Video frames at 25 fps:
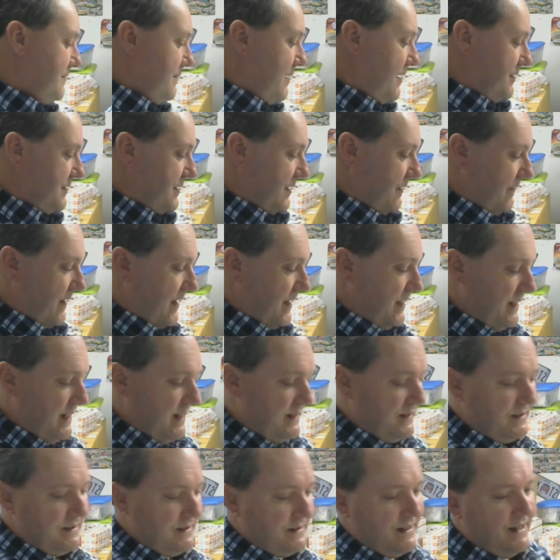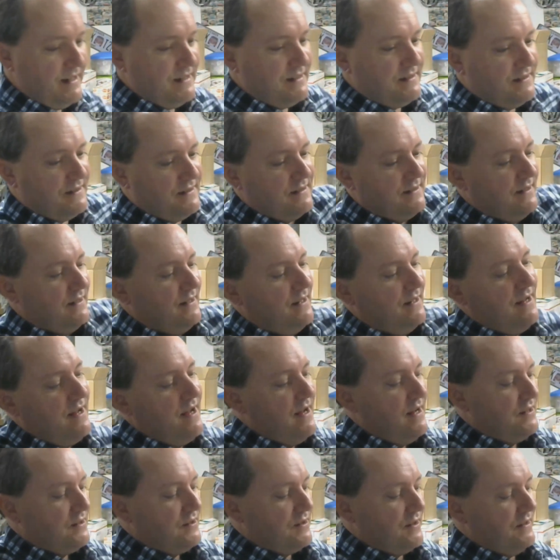some other stuff, and
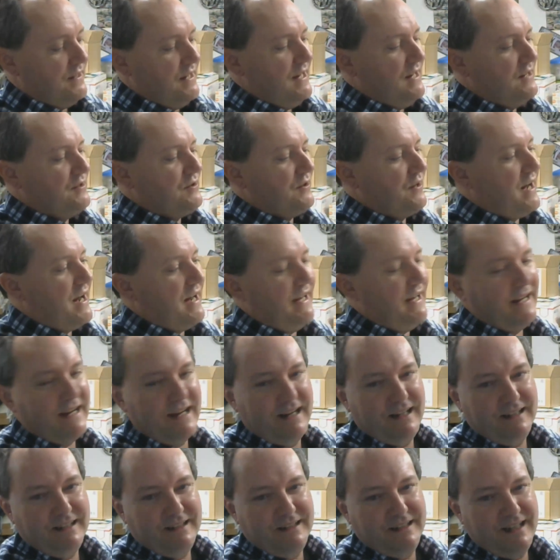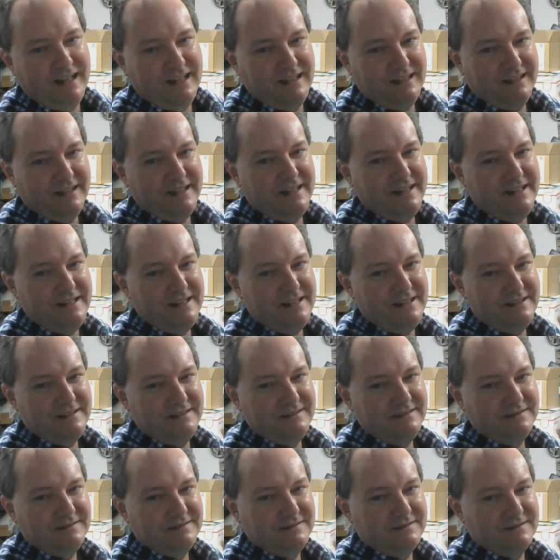so these are kind of like a
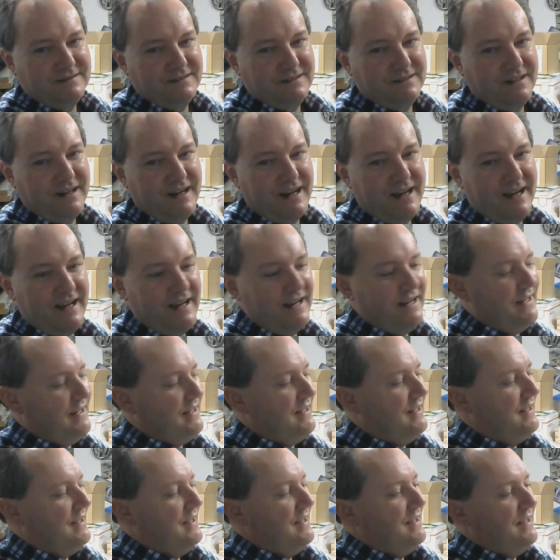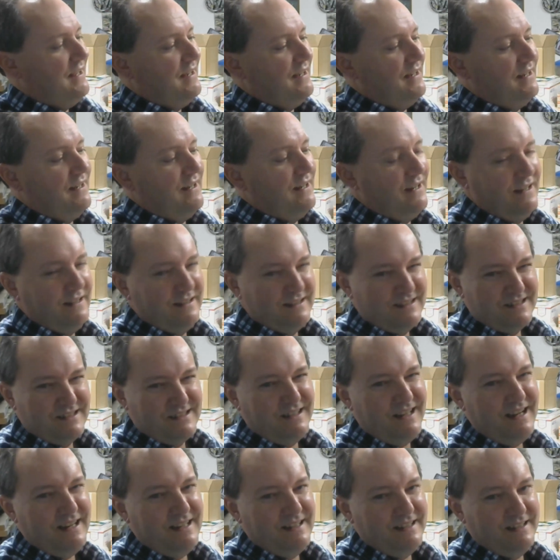linen, okay?
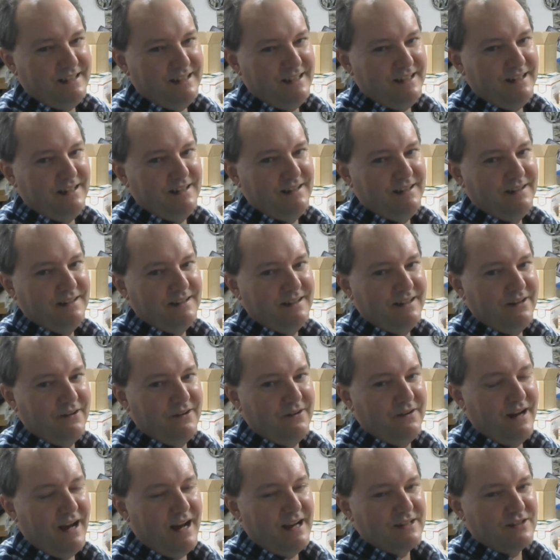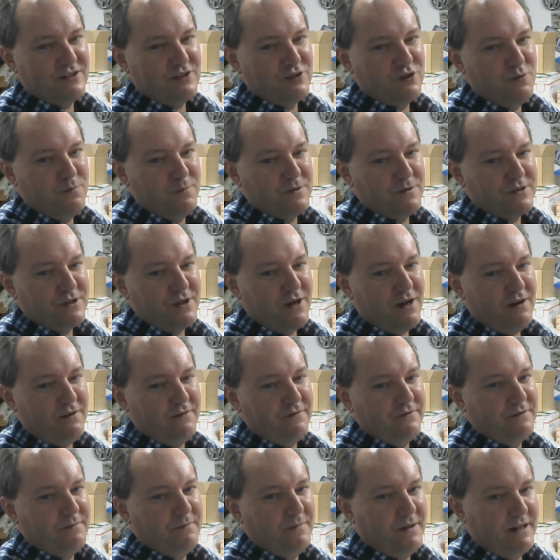Slightly, not super
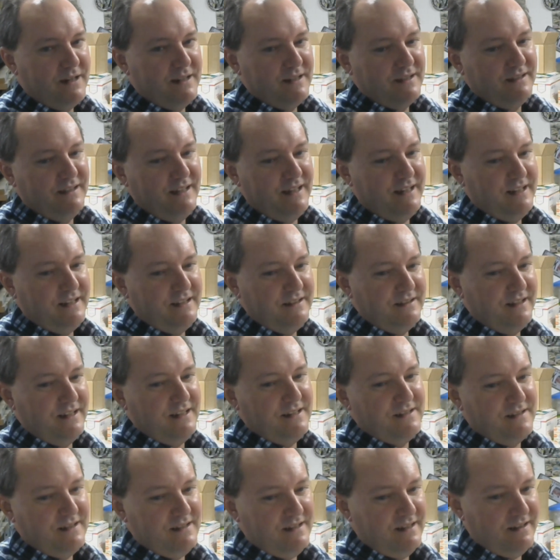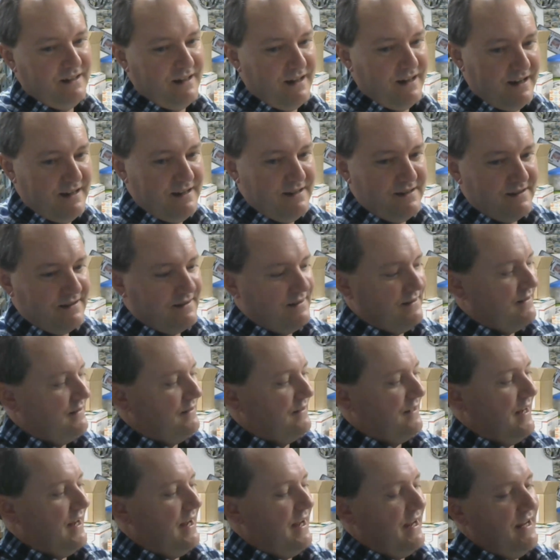soft, but linen, decent, nice,
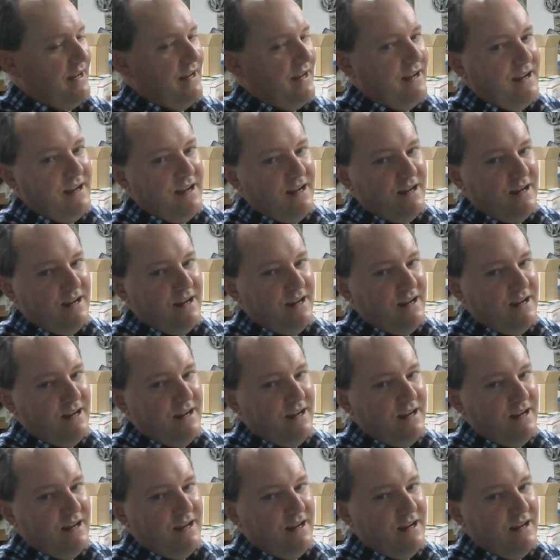okay?